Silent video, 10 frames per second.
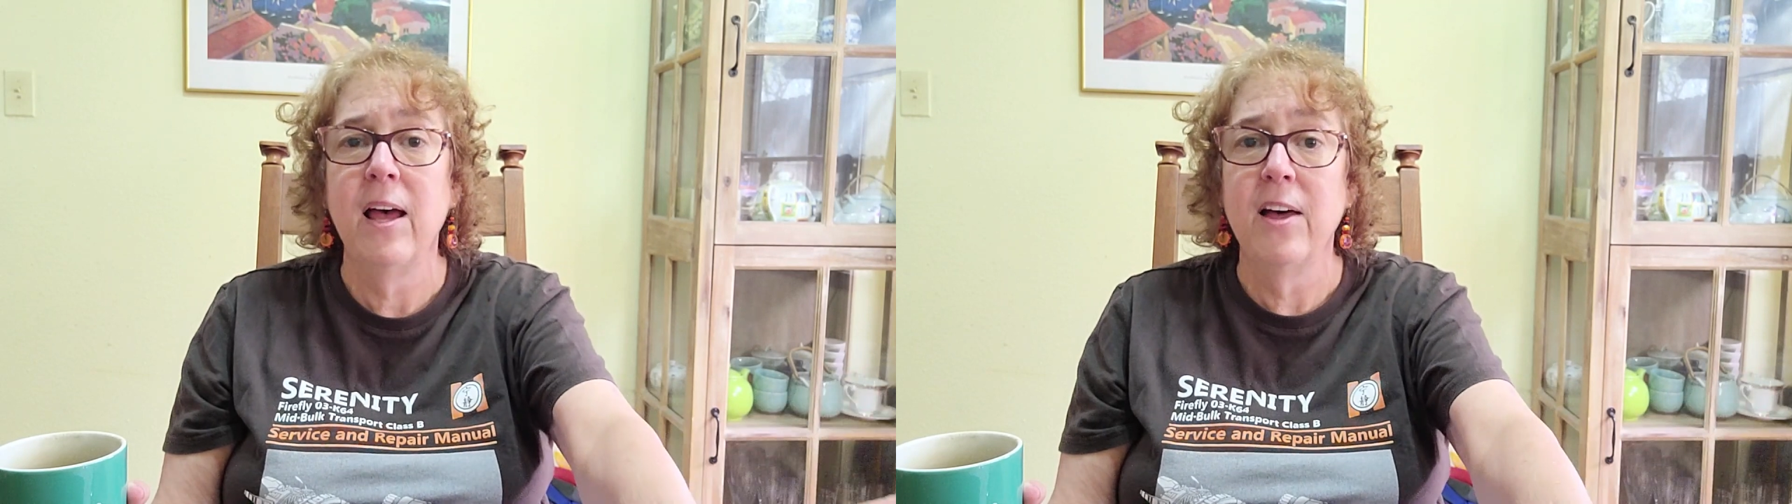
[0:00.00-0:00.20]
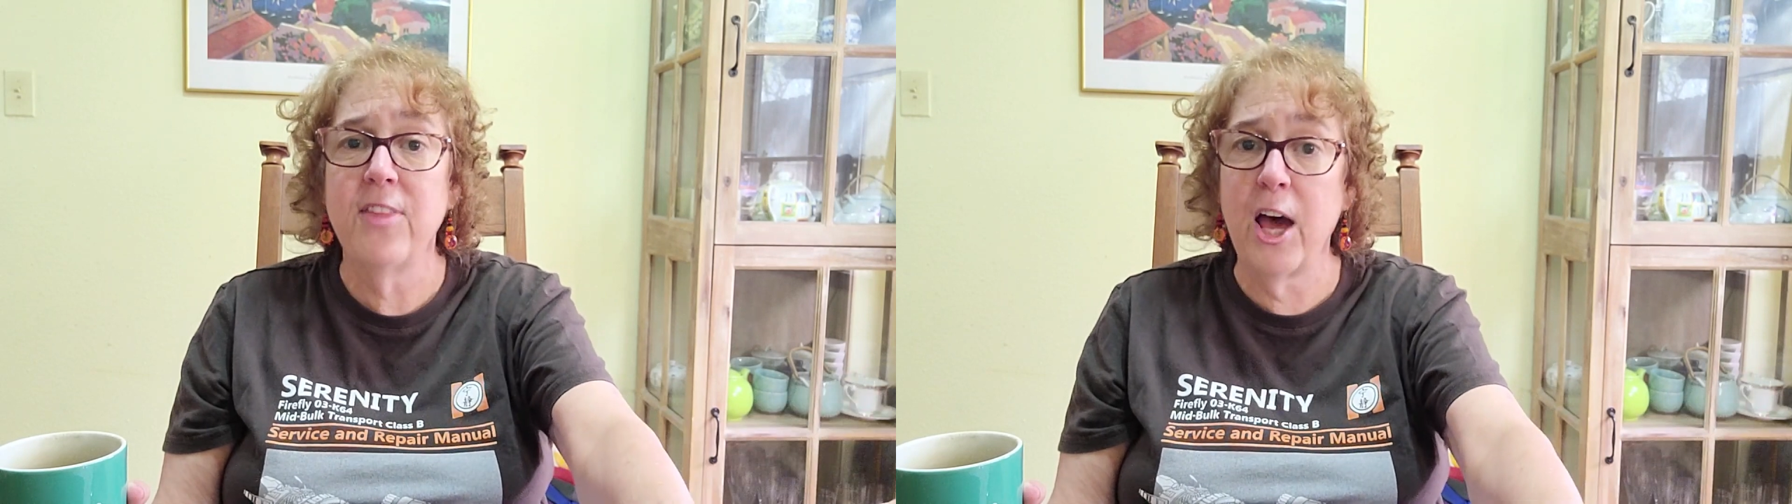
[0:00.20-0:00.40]

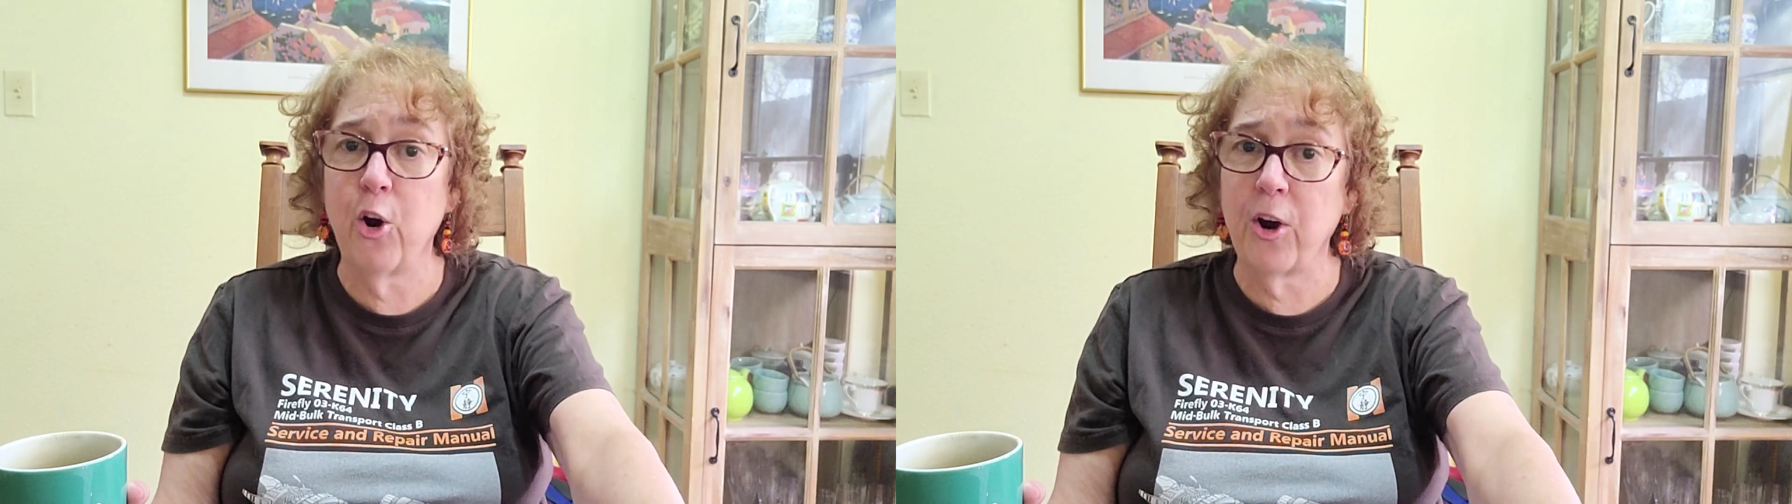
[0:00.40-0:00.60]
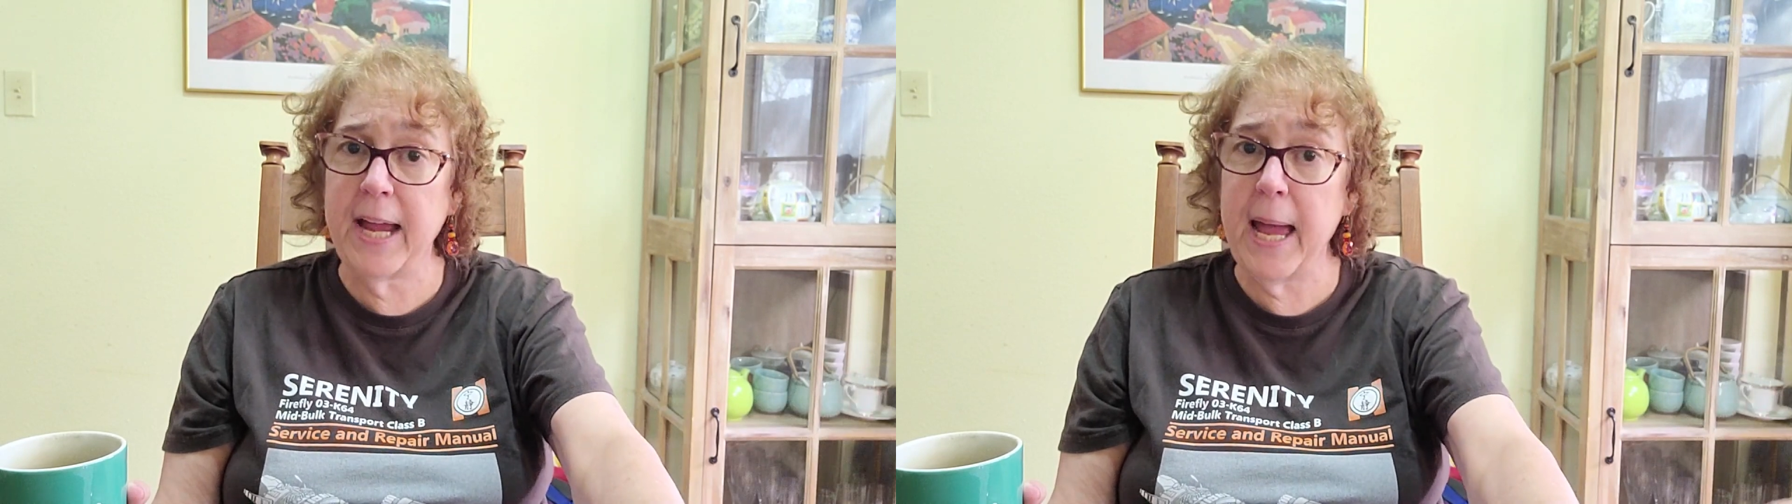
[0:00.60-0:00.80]
that
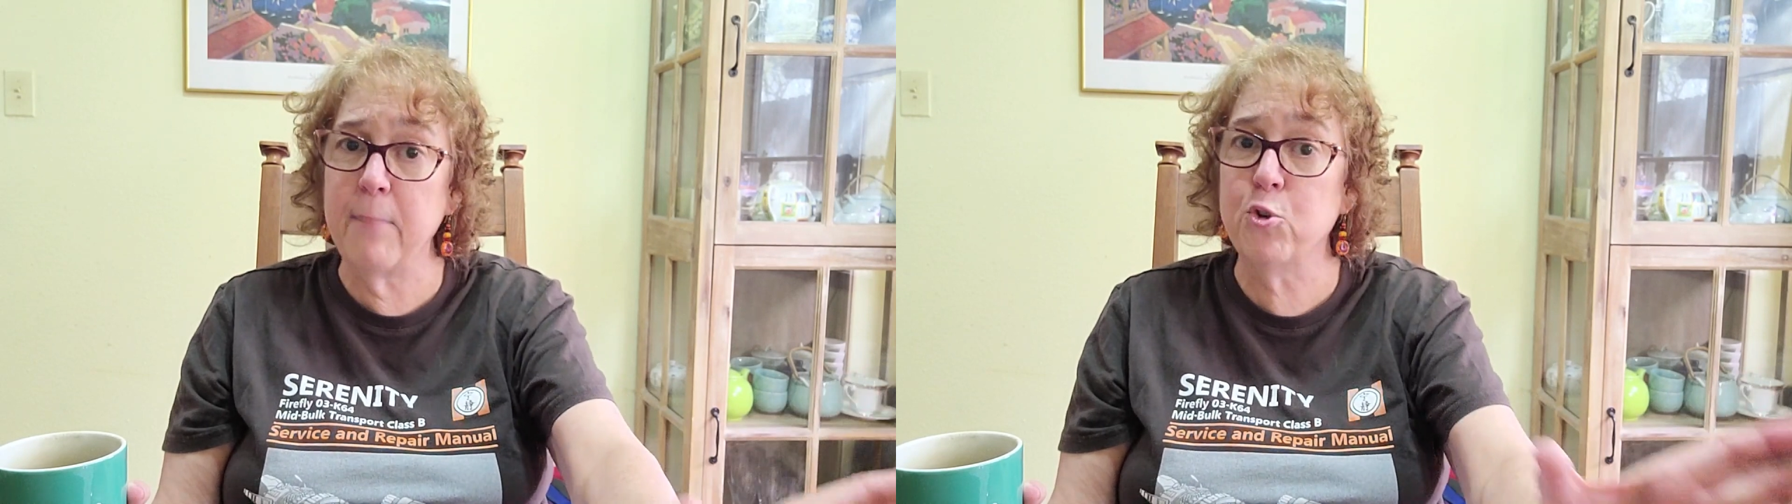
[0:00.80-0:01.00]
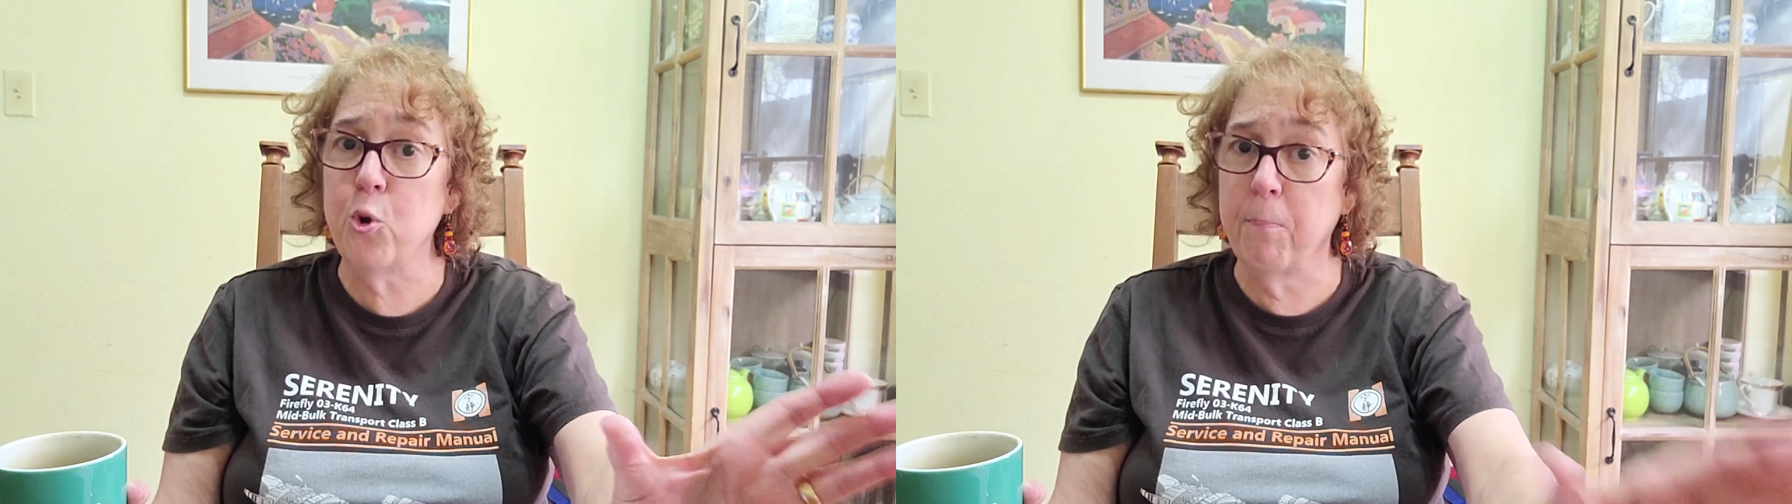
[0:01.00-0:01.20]
are
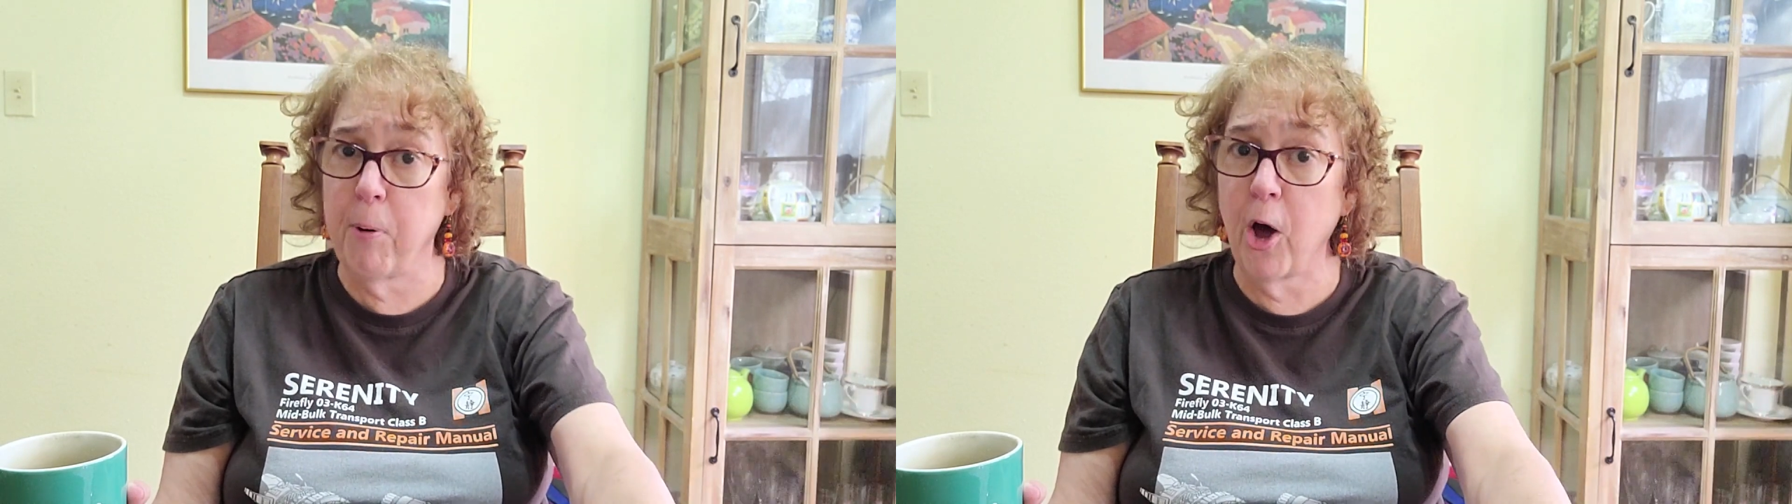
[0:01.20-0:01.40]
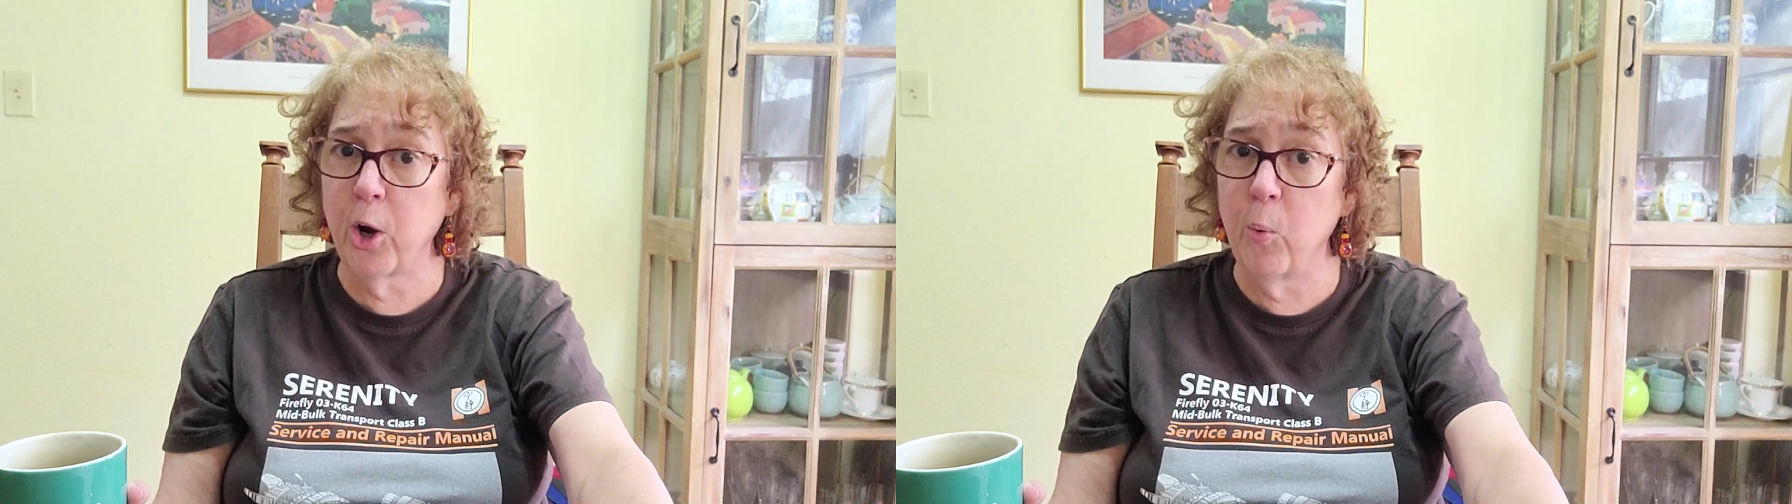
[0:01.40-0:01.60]
games you
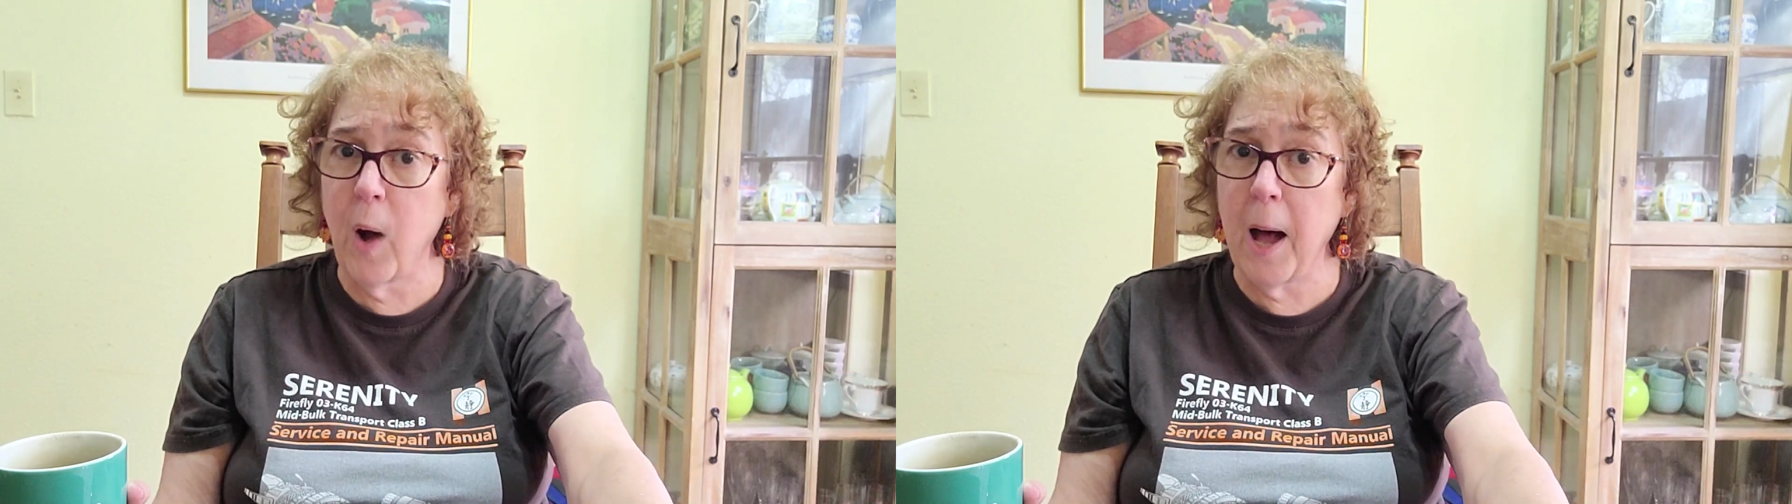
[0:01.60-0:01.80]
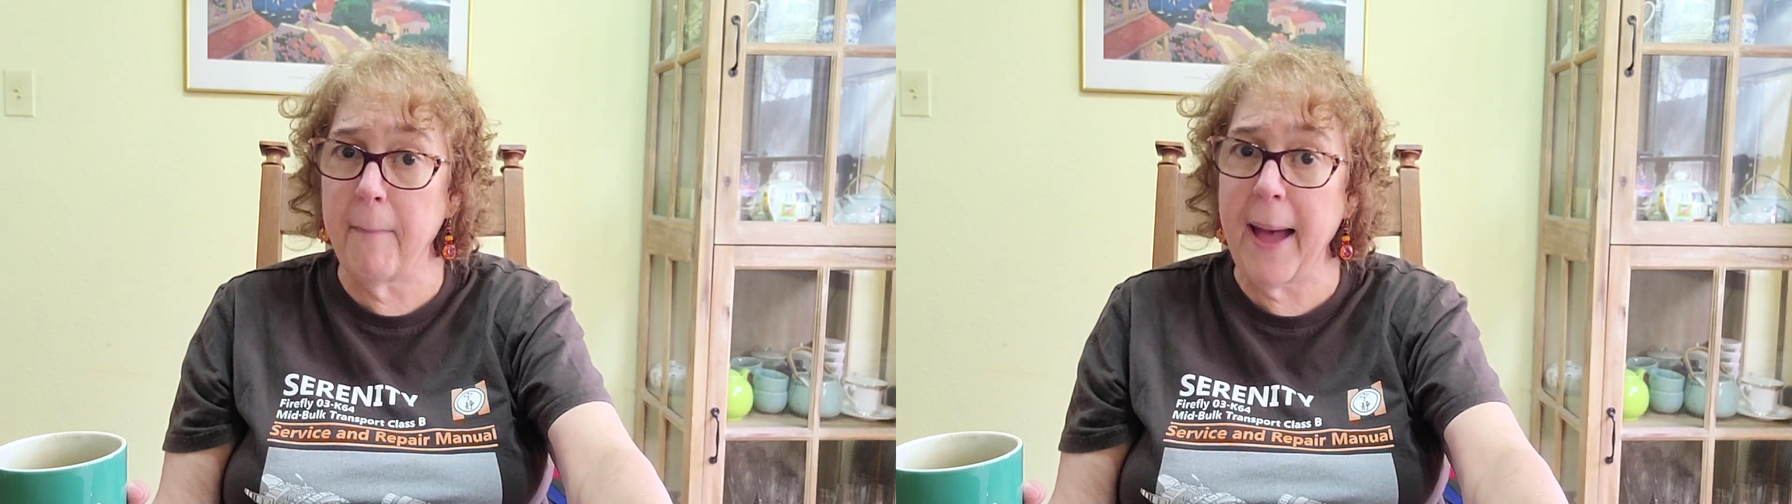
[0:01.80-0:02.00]
bought a
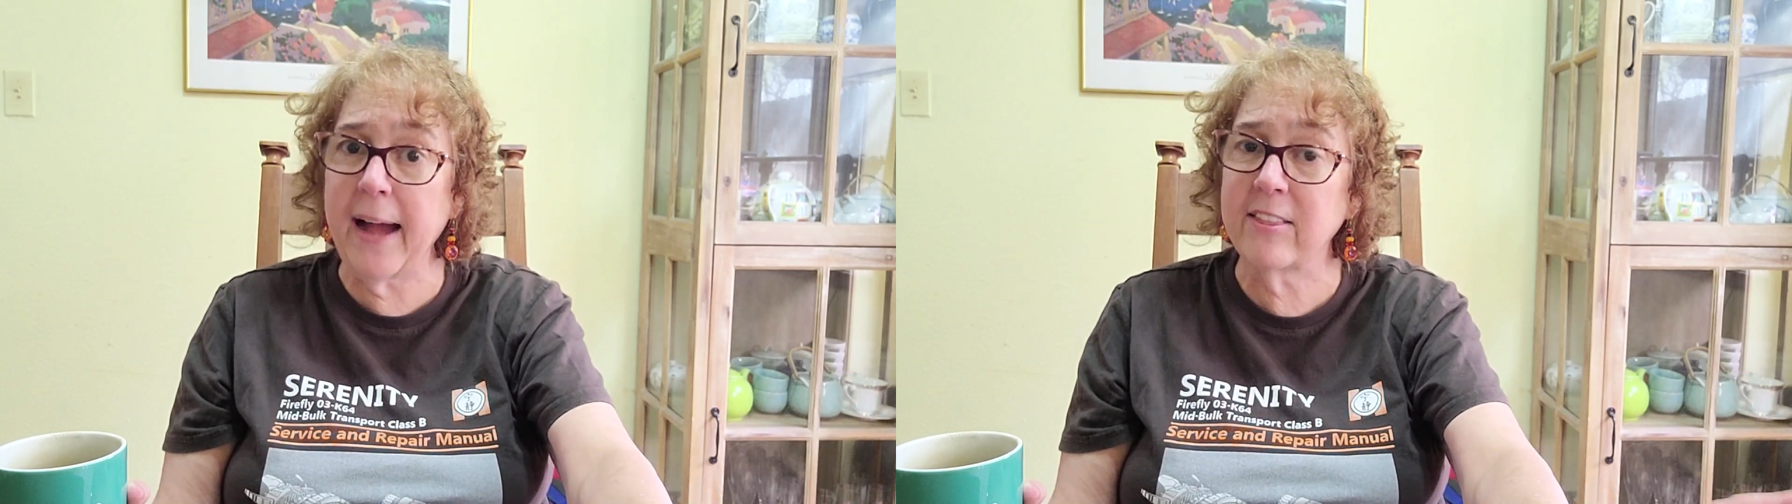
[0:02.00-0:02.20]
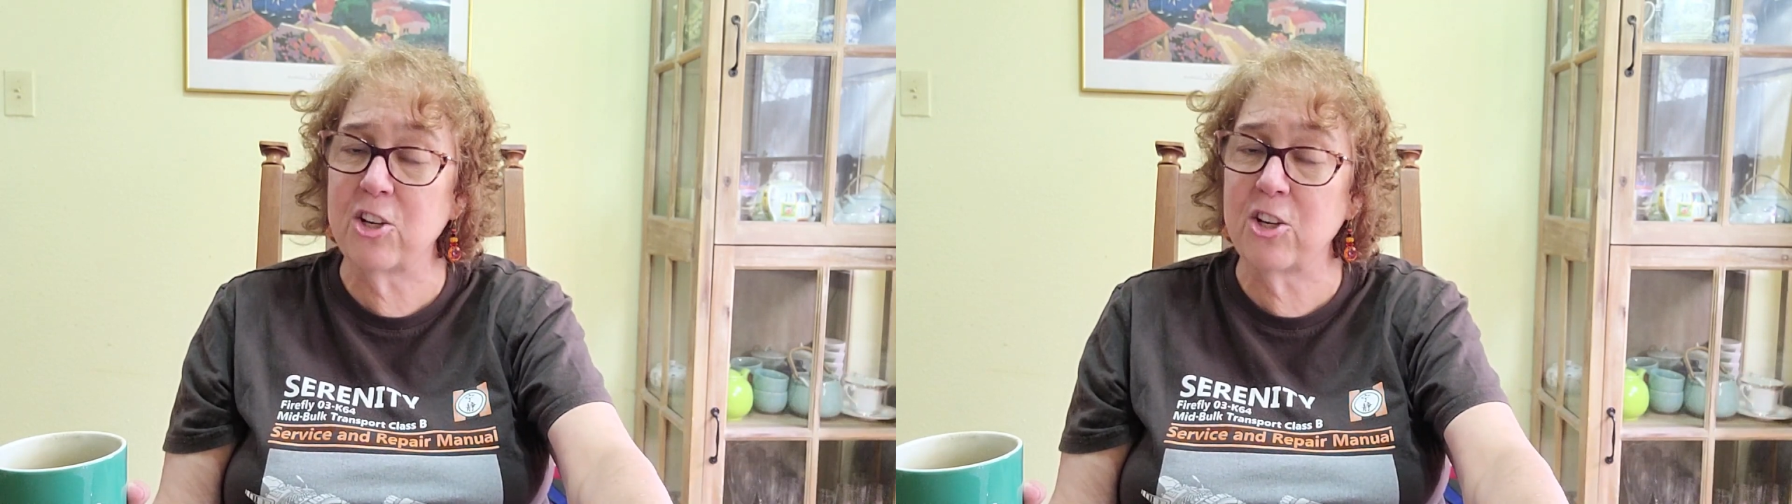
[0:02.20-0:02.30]
while back